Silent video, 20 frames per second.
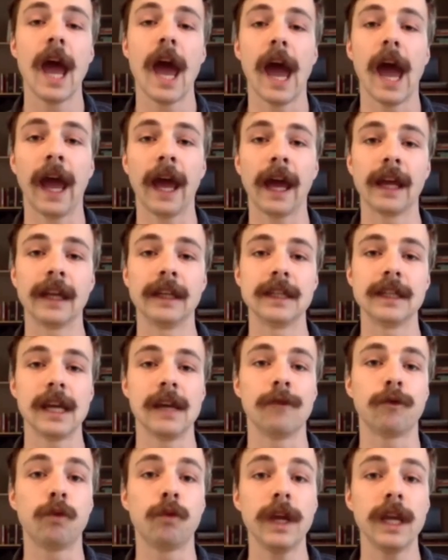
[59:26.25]
And
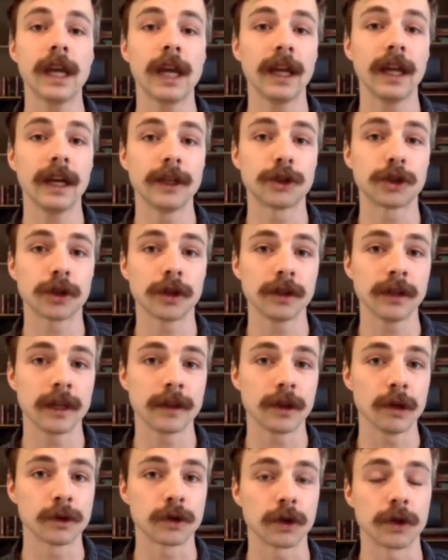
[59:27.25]
if we can ensure that
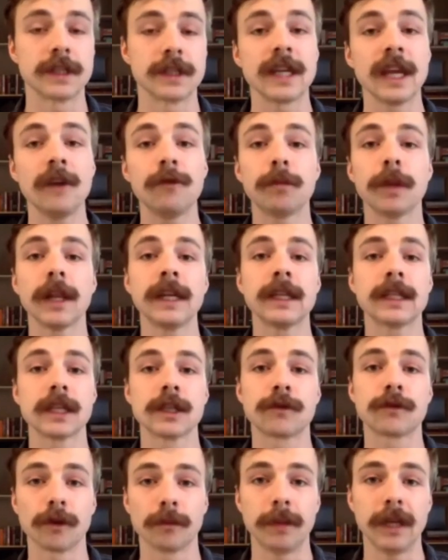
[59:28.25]
those are safe
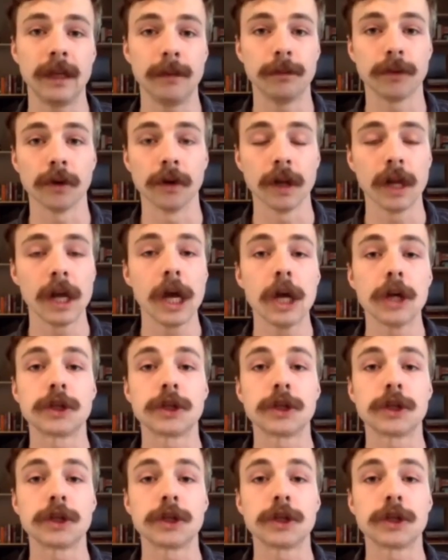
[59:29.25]
places for people